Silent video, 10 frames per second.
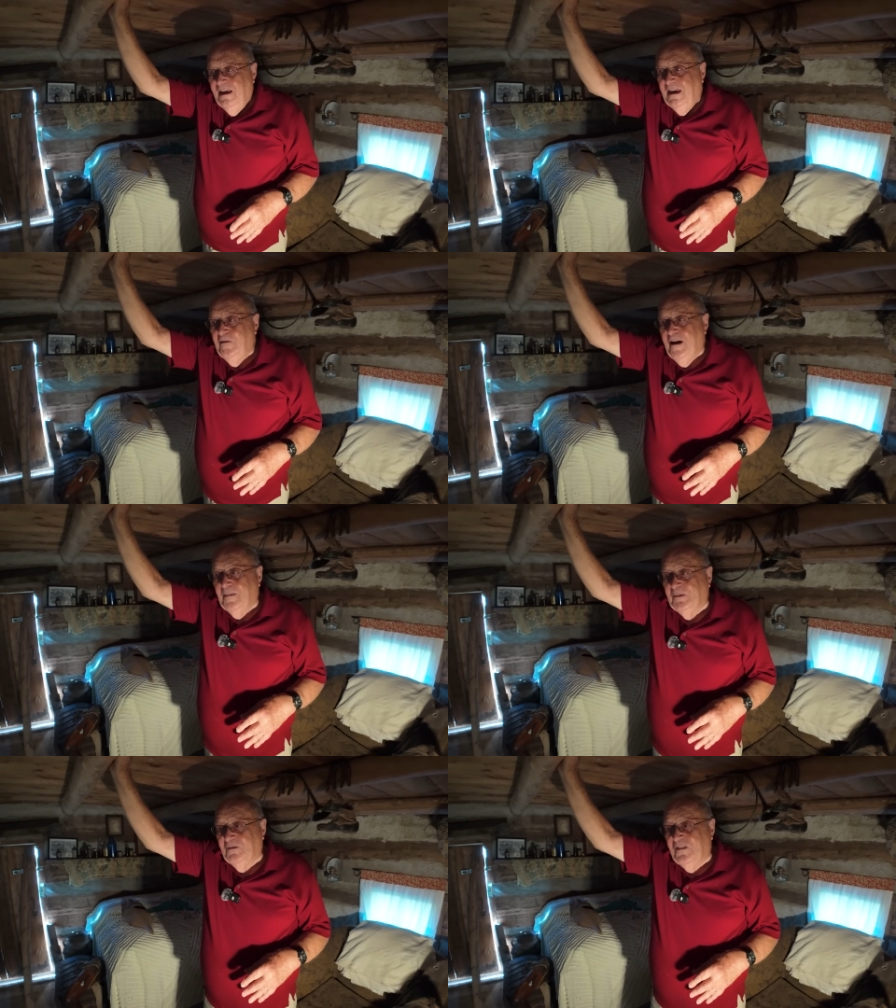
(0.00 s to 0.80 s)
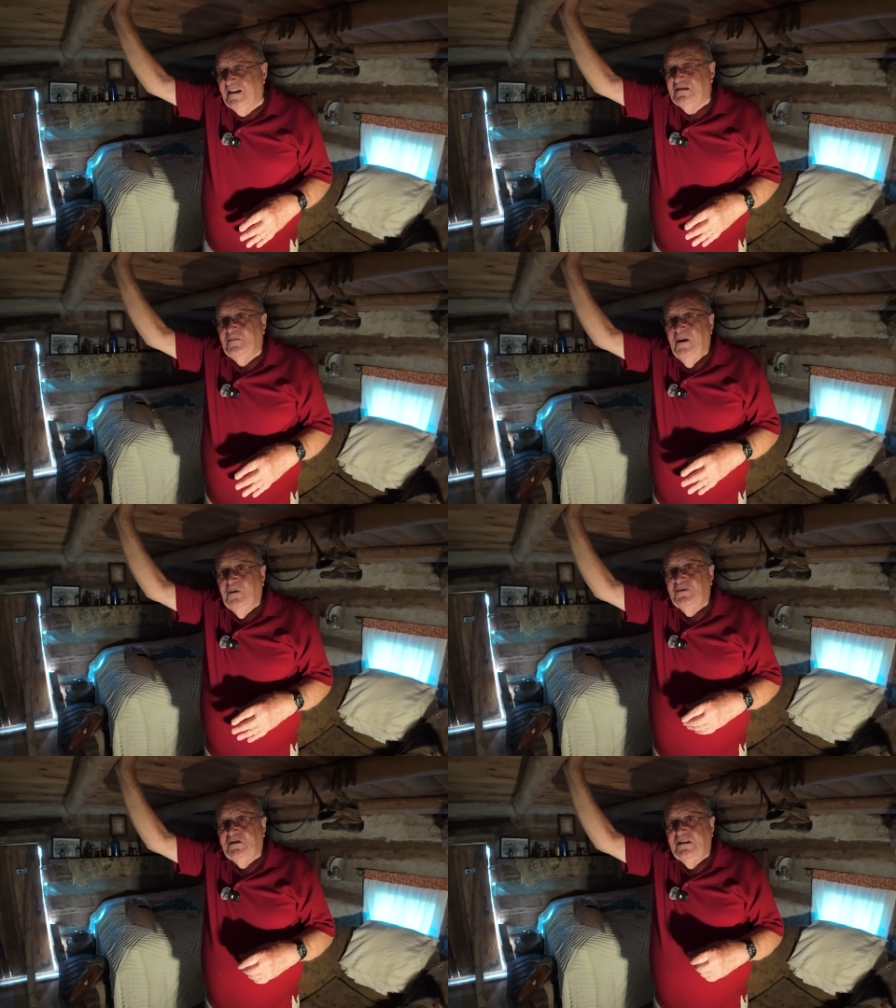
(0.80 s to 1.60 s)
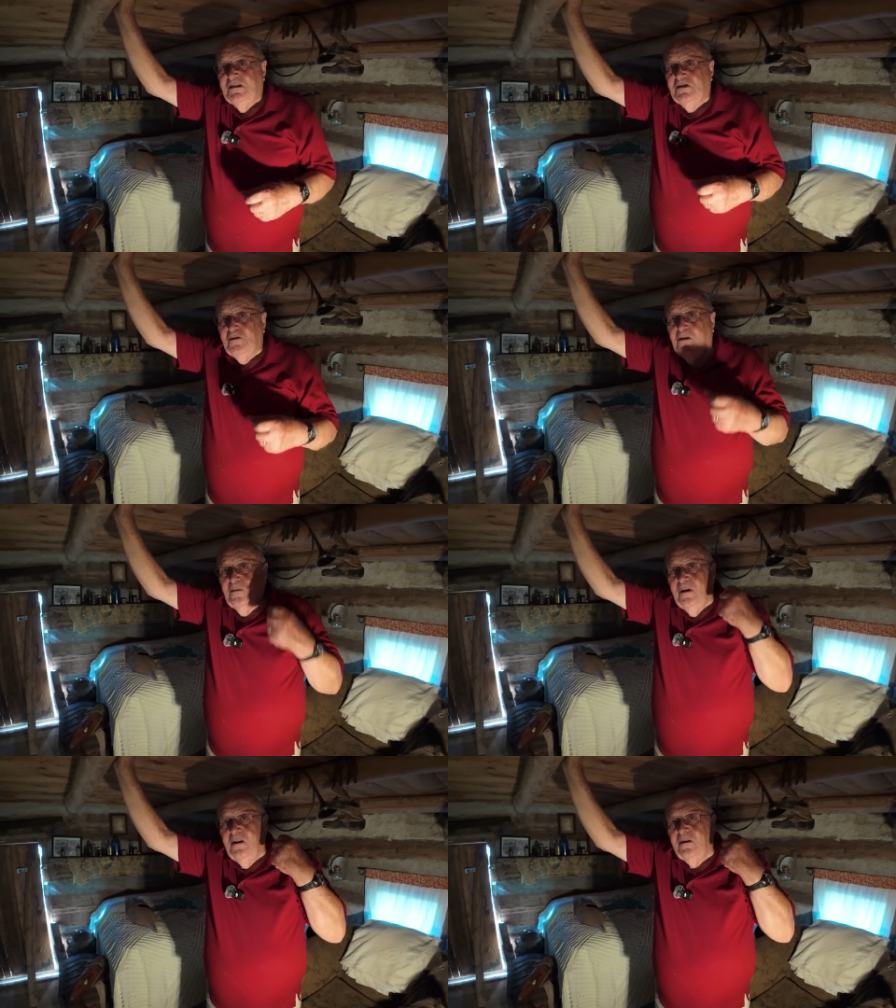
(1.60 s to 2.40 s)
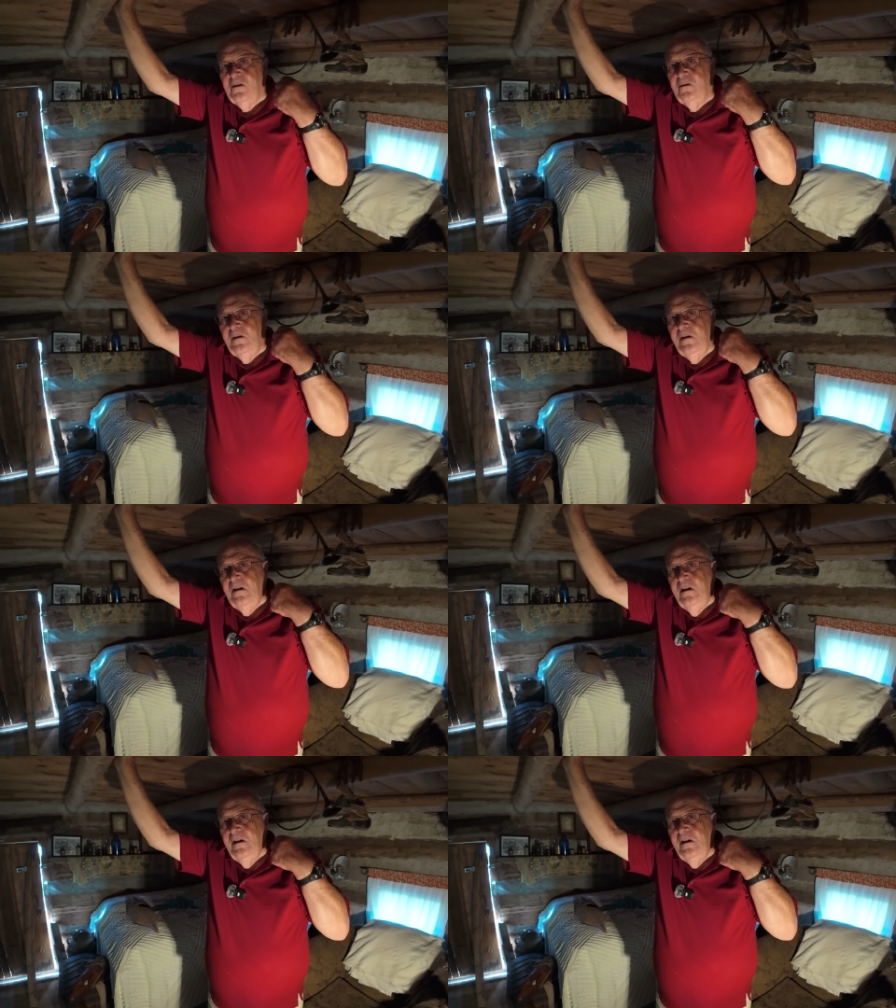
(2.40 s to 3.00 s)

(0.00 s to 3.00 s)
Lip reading: He grabbed a fence post and struck my uncle.